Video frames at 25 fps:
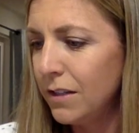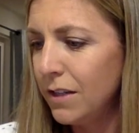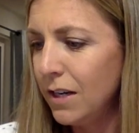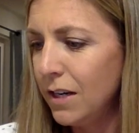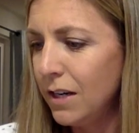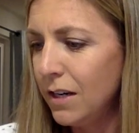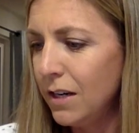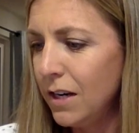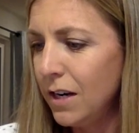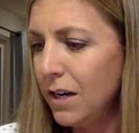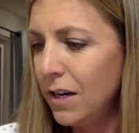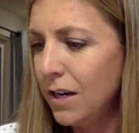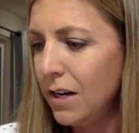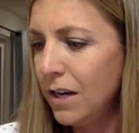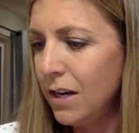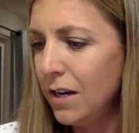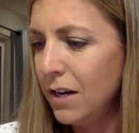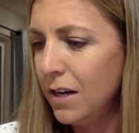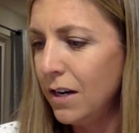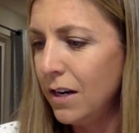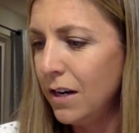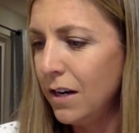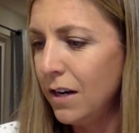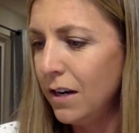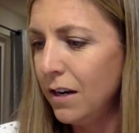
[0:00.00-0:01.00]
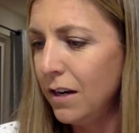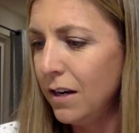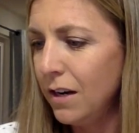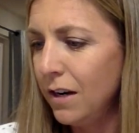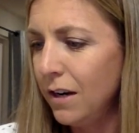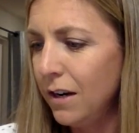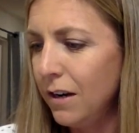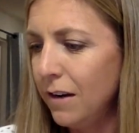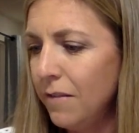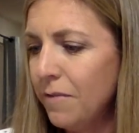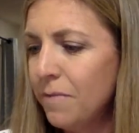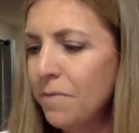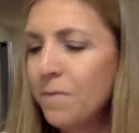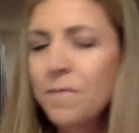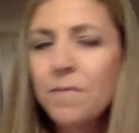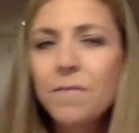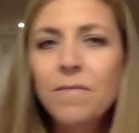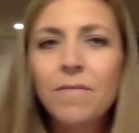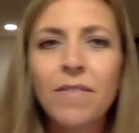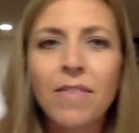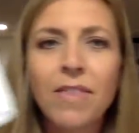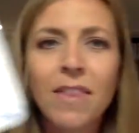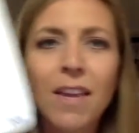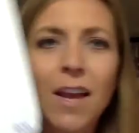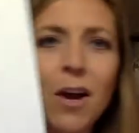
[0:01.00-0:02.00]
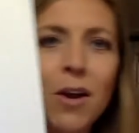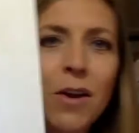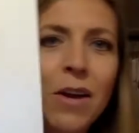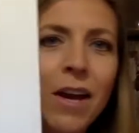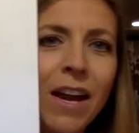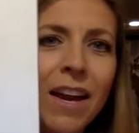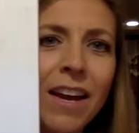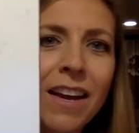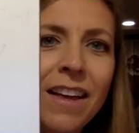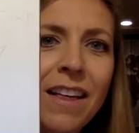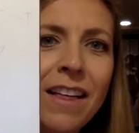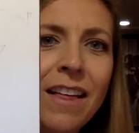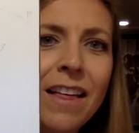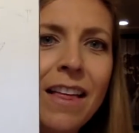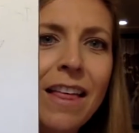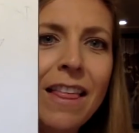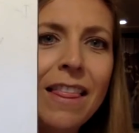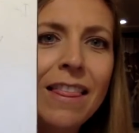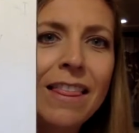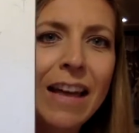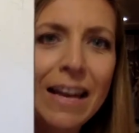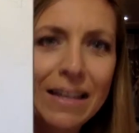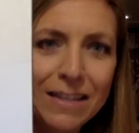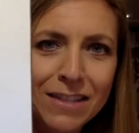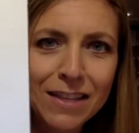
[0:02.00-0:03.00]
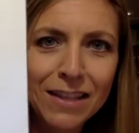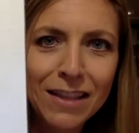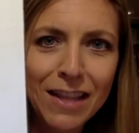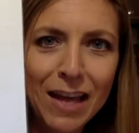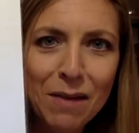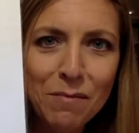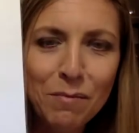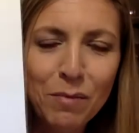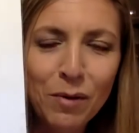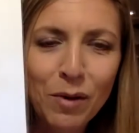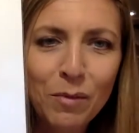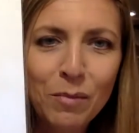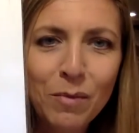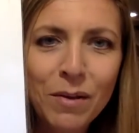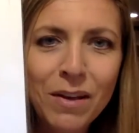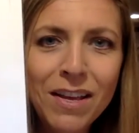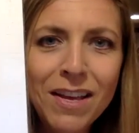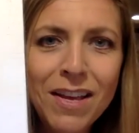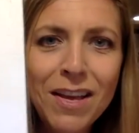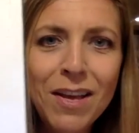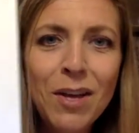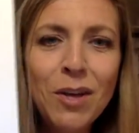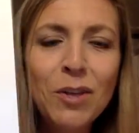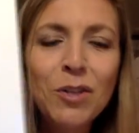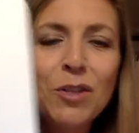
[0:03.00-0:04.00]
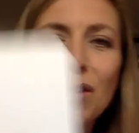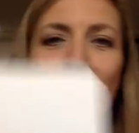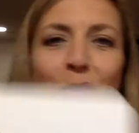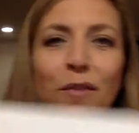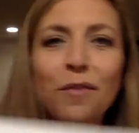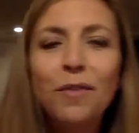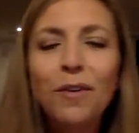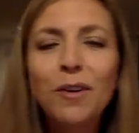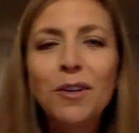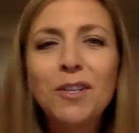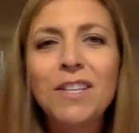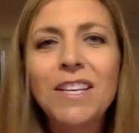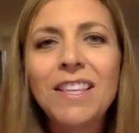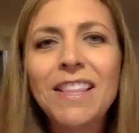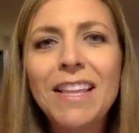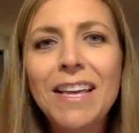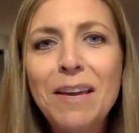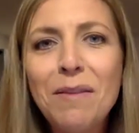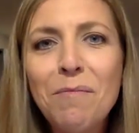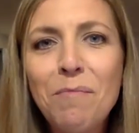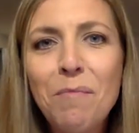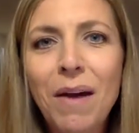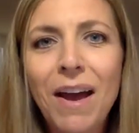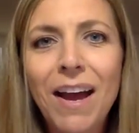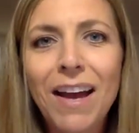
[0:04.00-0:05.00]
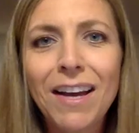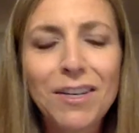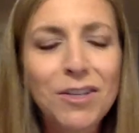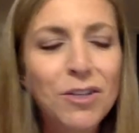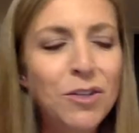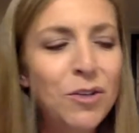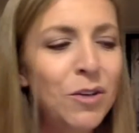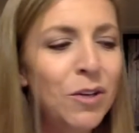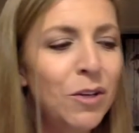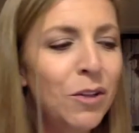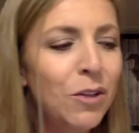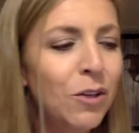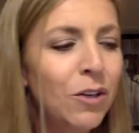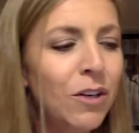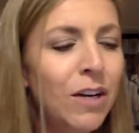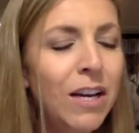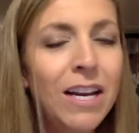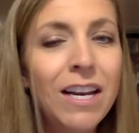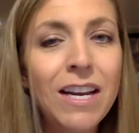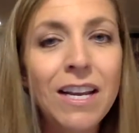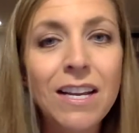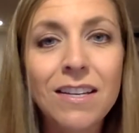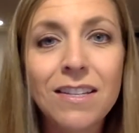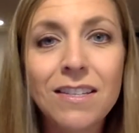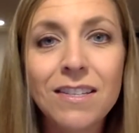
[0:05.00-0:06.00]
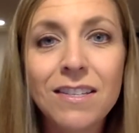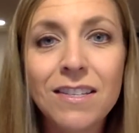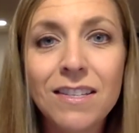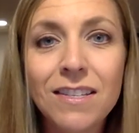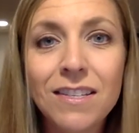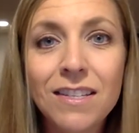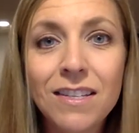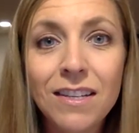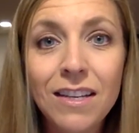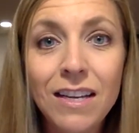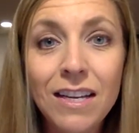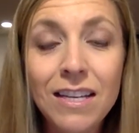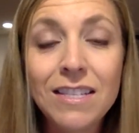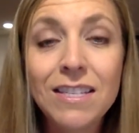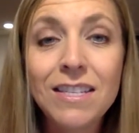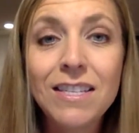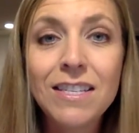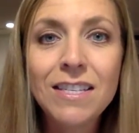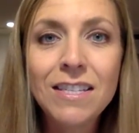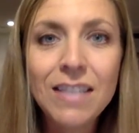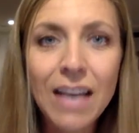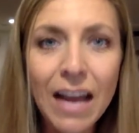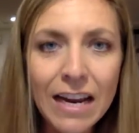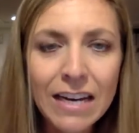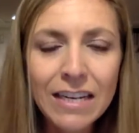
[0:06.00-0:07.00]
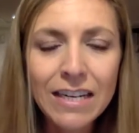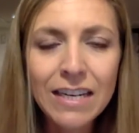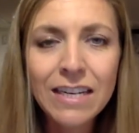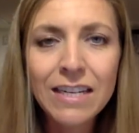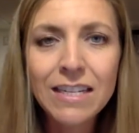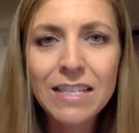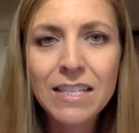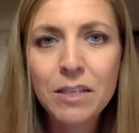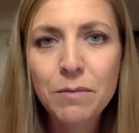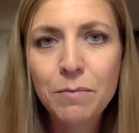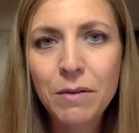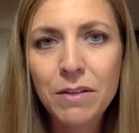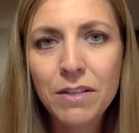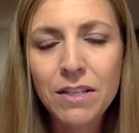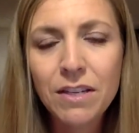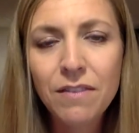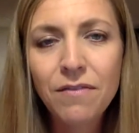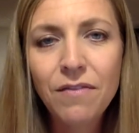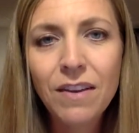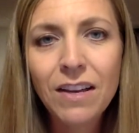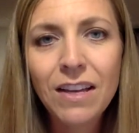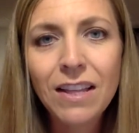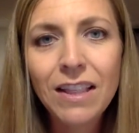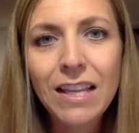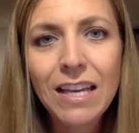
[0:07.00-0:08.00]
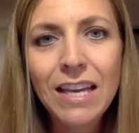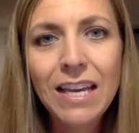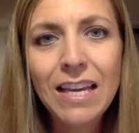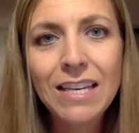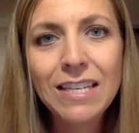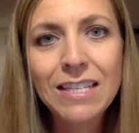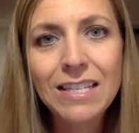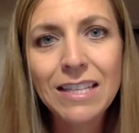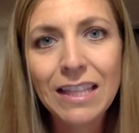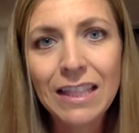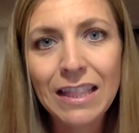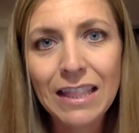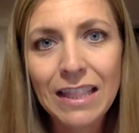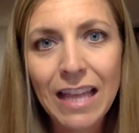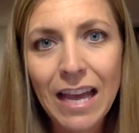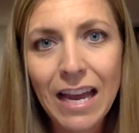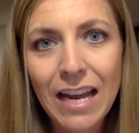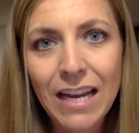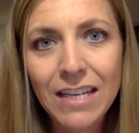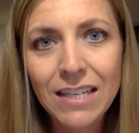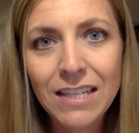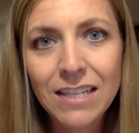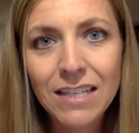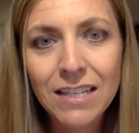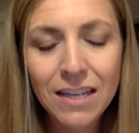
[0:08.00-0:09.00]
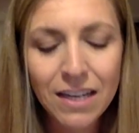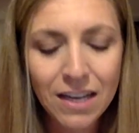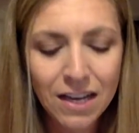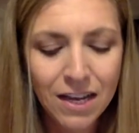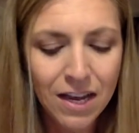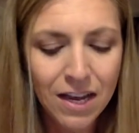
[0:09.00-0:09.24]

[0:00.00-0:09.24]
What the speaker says: Ding, ding, ding, ding, ding. Okay, that's a light bulb. So the first thing that impacts student learning is sight, and specifically is light.